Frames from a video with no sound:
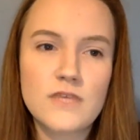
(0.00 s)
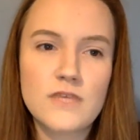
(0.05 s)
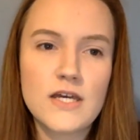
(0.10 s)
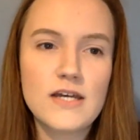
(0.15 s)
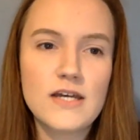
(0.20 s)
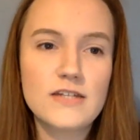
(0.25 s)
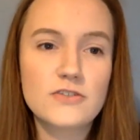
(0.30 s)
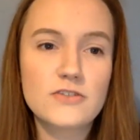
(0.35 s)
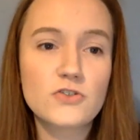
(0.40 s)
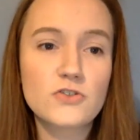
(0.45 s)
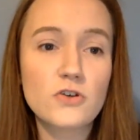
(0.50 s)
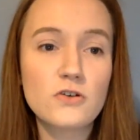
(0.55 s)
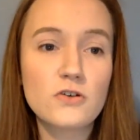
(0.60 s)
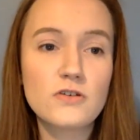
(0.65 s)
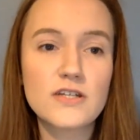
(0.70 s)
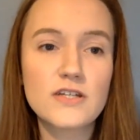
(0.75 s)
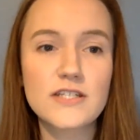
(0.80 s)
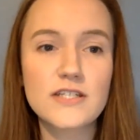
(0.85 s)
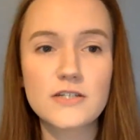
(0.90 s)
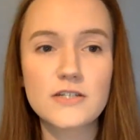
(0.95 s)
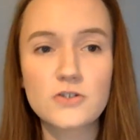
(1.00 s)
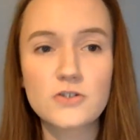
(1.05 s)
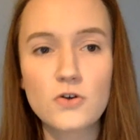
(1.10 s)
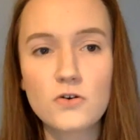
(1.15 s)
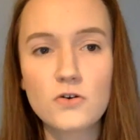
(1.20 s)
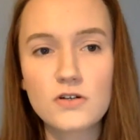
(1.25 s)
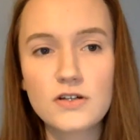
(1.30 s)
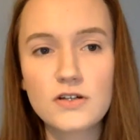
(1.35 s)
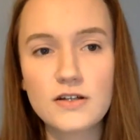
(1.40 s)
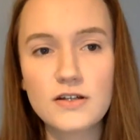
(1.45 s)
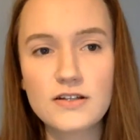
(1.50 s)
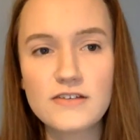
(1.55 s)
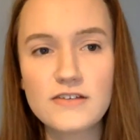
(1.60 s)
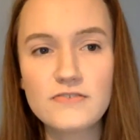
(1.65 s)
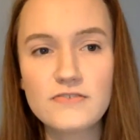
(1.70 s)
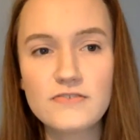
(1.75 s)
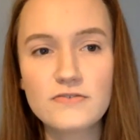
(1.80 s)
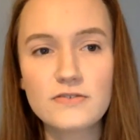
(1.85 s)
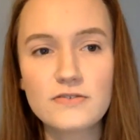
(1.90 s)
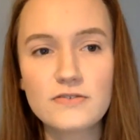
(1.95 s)
His jaw is a chalk cliff.
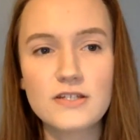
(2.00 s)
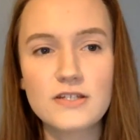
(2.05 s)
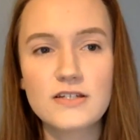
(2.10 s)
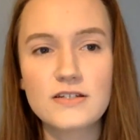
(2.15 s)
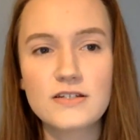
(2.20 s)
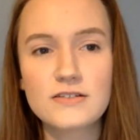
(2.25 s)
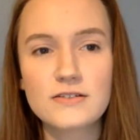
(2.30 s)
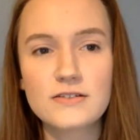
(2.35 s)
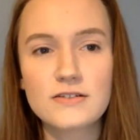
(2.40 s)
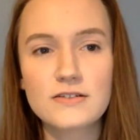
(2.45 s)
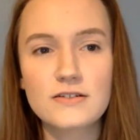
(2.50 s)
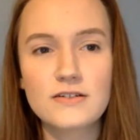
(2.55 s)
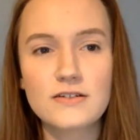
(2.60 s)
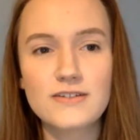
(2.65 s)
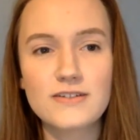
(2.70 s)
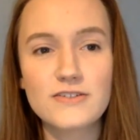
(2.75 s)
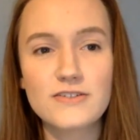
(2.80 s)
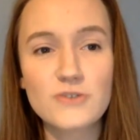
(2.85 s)
His